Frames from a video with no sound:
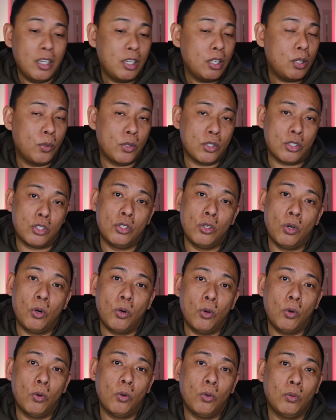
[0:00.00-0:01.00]
There was
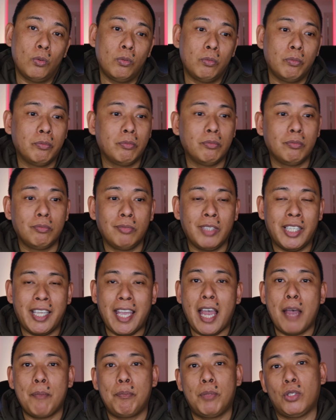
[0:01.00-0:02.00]
no
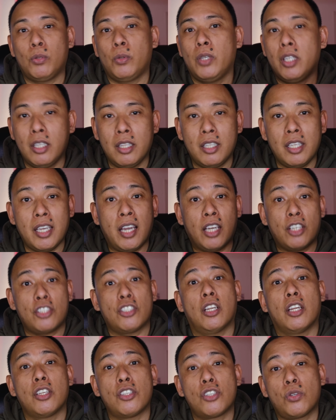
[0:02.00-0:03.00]
gap between the
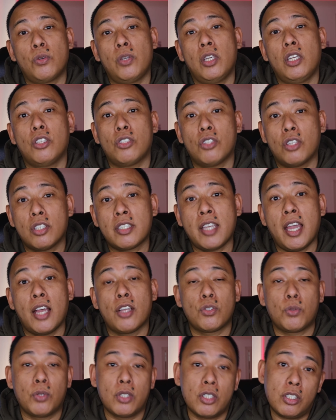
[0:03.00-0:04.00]
action on screen to the
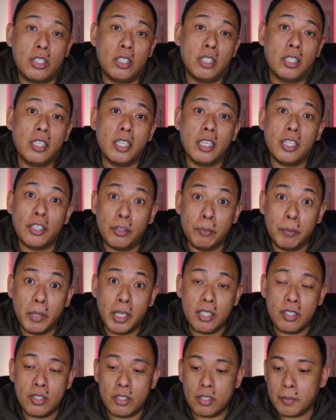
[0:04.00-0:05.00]
sounds registering the
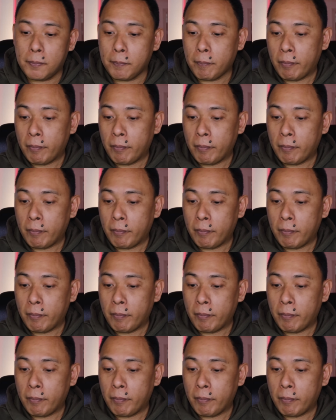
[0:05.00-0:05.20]
earbuds.